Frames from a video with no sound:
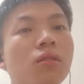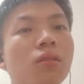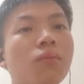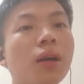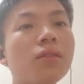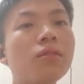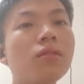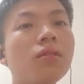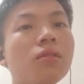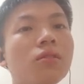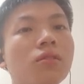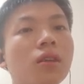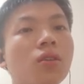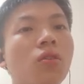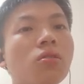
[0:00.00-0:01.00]
But
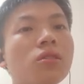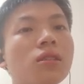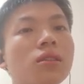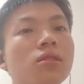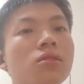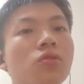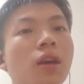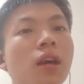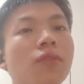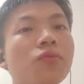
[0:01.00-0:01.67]
the cons is you